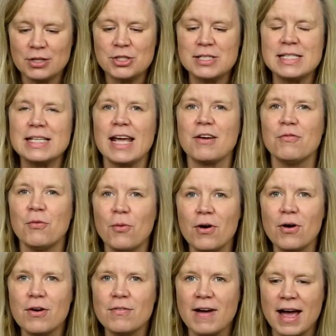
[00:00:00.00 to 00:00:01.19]
You just take four
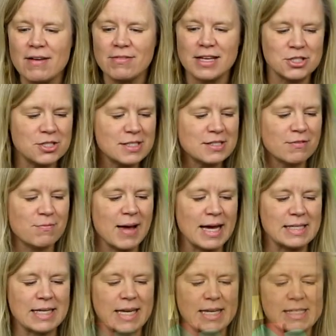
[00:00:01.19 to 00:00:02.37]
or five inches of
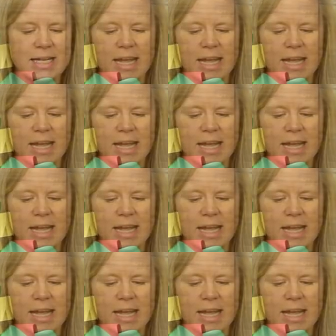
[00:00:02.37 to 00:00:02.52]
masking